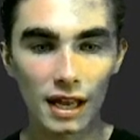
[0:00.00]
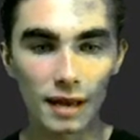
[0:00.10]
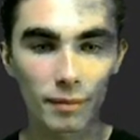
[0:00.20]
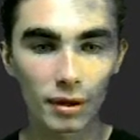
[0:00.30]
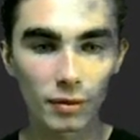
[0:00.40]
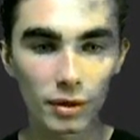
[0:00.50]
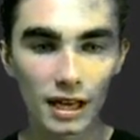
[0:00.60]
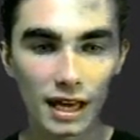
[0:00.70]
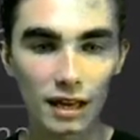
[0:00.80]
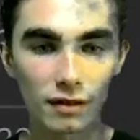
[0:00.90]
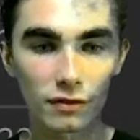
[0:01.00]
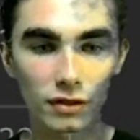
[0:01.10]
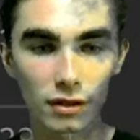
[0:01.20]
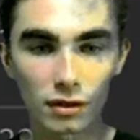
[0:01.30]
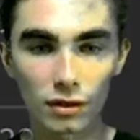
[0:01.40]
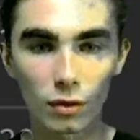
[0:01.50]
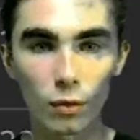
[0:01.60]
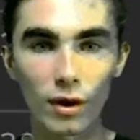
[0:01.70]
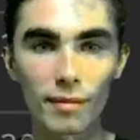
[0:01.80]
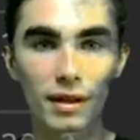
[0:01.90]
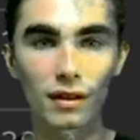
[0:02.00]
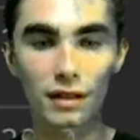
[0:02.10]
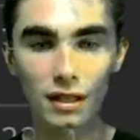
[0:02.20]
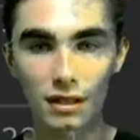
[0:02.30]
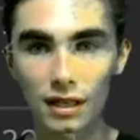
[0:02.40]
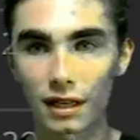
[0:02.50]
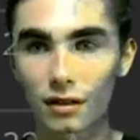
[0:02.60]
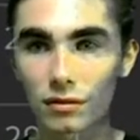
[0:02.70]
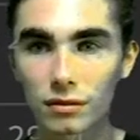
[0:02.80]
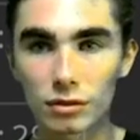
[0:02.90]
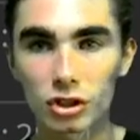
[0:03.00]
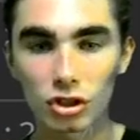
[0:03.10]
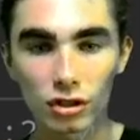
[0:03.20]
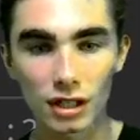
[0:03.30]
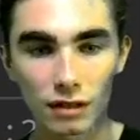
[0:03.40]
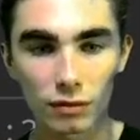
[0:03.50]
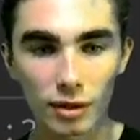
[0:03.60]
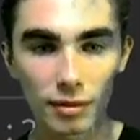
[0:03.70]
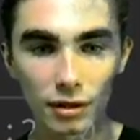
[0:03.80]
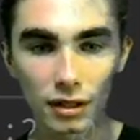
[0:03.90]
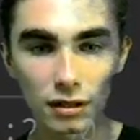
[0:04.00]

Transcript: but we have WebLN now. We should have WebLN.